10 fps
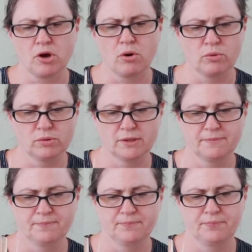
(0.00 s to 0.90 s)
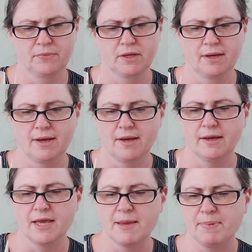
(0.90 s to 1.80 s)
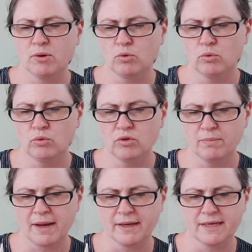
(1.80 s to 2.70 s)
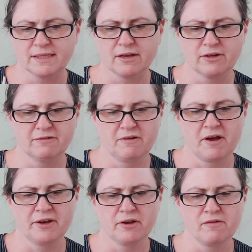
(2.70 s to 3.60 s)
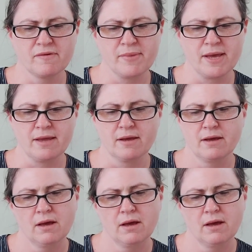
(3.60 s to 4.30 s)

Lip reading: cold. Heaping all the blankets I could find over me,